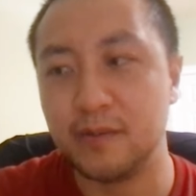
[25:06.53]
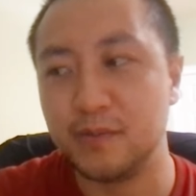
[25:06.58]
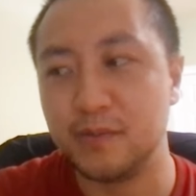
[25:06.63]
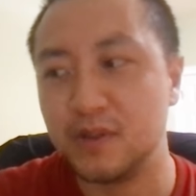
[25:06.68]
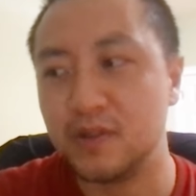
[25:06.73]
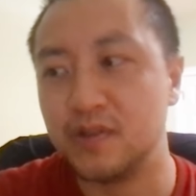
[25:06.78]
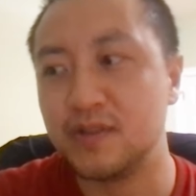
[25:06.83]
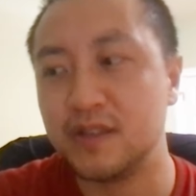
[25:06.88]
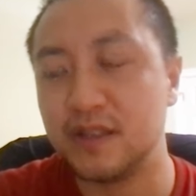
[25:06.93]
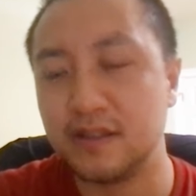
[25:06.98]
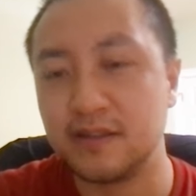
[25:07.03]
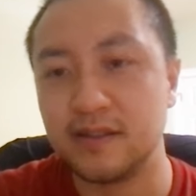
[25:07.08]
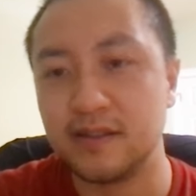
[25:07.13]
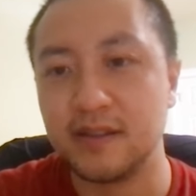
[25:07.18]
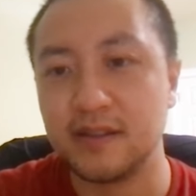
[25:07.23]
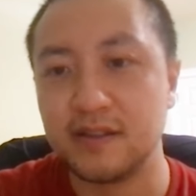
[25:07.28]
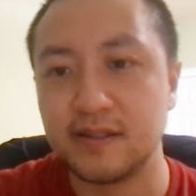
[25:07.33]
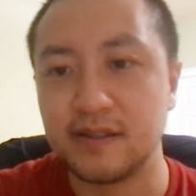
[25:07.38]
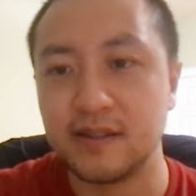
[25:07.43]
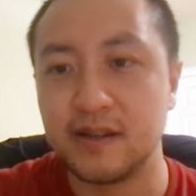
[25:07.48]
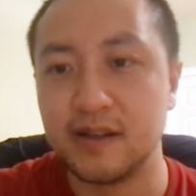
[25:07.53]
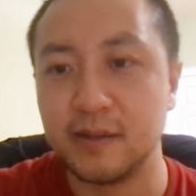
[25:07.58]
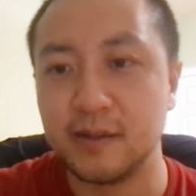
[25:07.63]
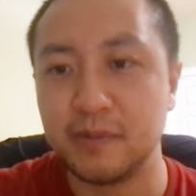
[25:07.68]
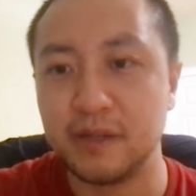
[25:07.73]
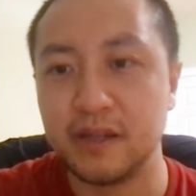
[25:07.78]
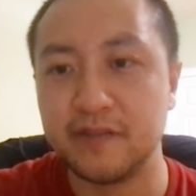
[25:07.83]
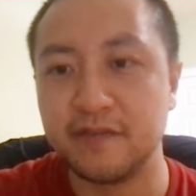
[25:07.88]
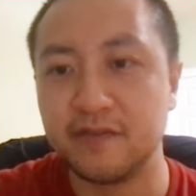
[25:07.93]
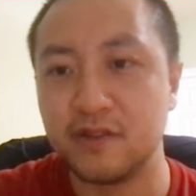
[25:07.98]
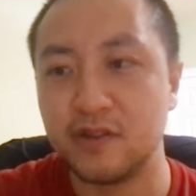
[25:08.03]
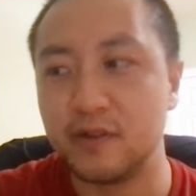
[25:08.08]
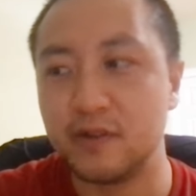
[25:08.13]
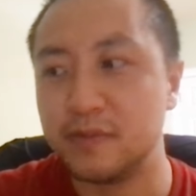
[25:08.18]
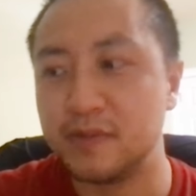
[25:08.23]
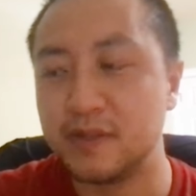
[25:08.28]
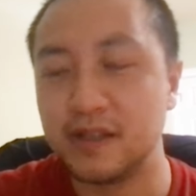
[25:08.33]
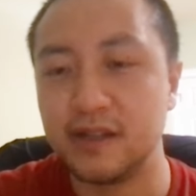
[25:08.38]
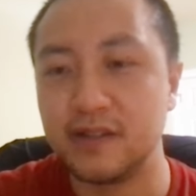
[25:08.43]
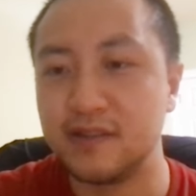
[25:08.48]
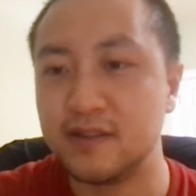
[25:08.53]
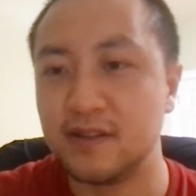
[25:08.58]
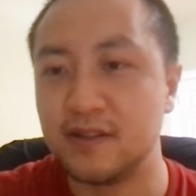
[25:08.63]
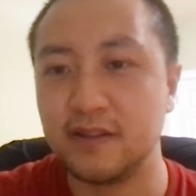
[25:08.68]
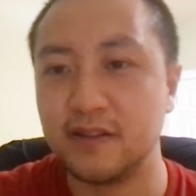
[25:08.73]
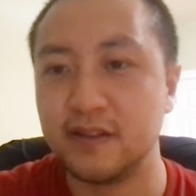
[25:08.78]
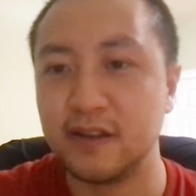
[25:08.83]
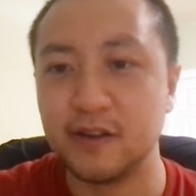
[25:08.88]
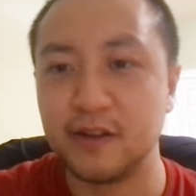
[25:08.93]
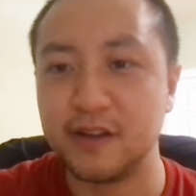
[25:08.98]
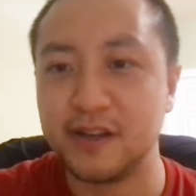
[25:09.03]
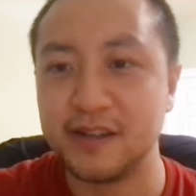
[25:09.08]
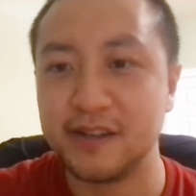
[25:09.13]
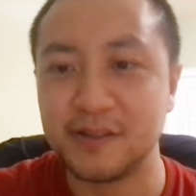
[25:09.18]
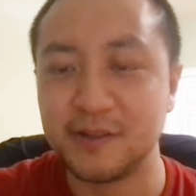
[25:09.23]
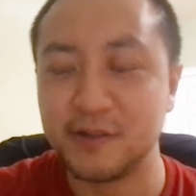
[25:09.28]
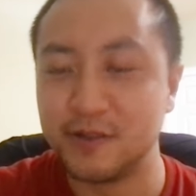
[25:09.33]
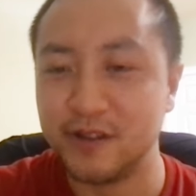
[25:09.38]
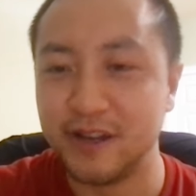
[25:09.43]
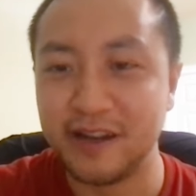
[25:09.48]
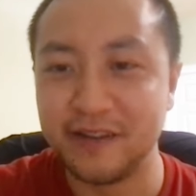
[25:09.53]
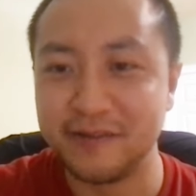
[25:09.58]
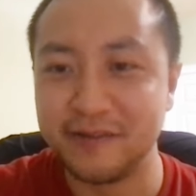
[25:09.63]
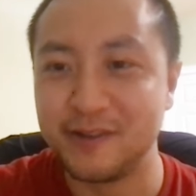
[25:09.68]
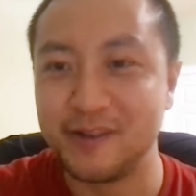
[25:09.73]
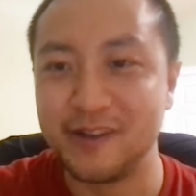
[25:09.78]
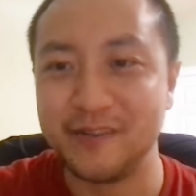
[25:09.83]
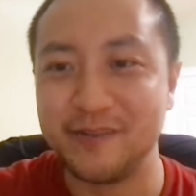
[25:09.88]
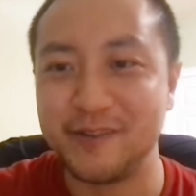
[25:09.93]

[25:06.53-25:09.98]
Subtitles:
using these platforms, as they're going to ask you, have you